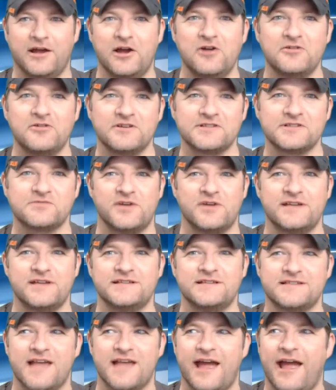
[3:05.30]
Otis
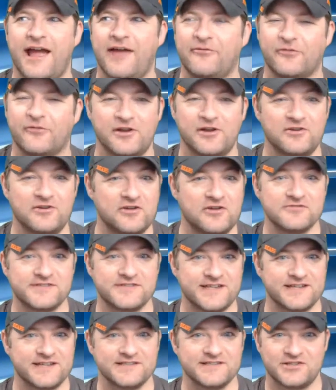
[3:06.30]
wins after he
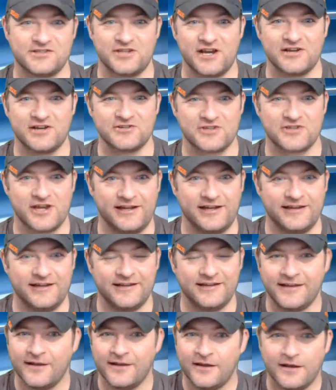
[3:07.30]
no-sells a chair shot.
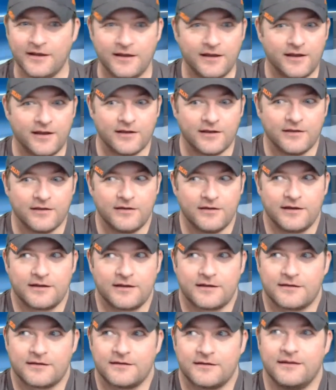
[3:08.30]
Look,
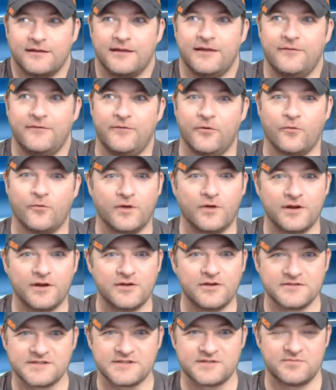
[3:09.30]
if you want
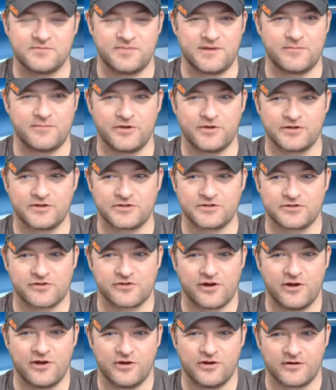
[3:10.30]
Otis to be booked
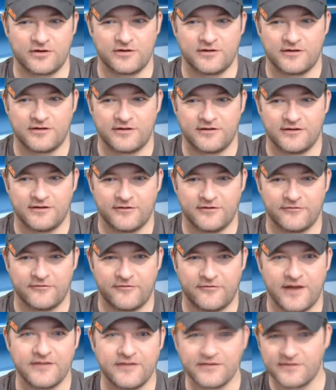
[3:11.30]
strong,
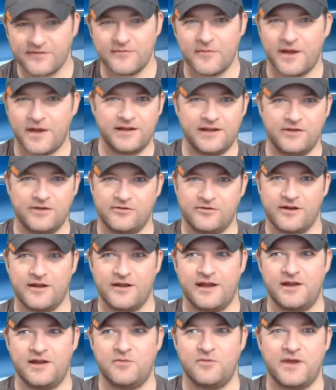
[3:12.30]
find somebody you can
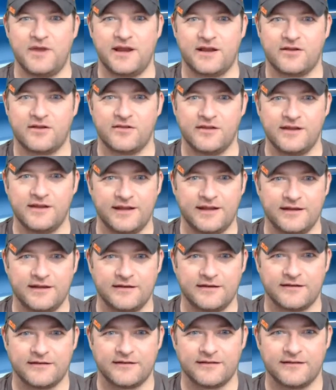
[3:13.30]
let him beat clean.
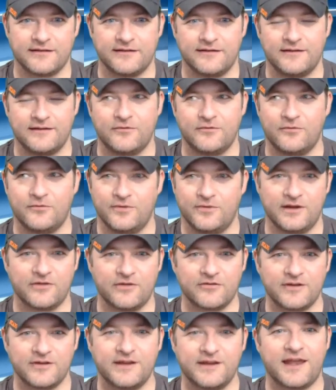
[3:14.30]
We
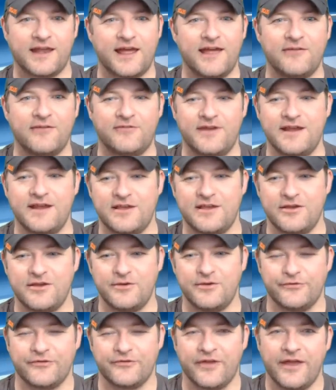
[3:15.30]
don't need to have
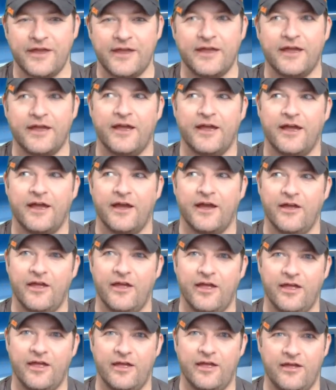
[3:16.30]
DQs
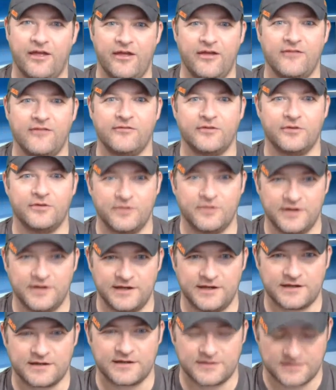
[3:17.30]
every
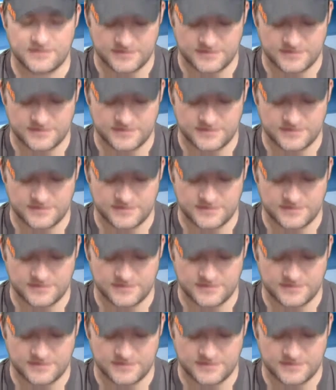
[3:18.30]
week.